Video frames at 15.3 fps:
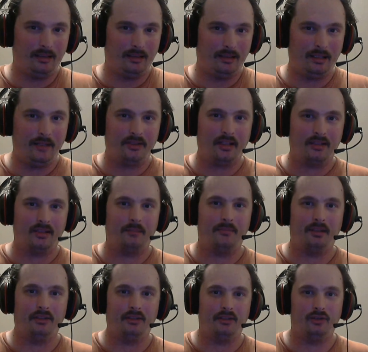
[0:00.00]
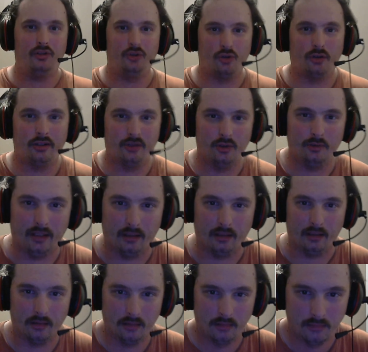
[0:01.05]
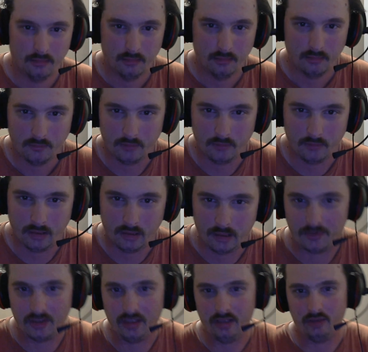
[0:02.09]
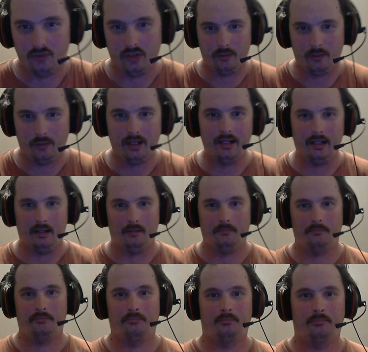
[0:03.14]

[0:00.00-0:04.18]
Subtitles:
it gives us something to enjoy doing when it comes to internet radio.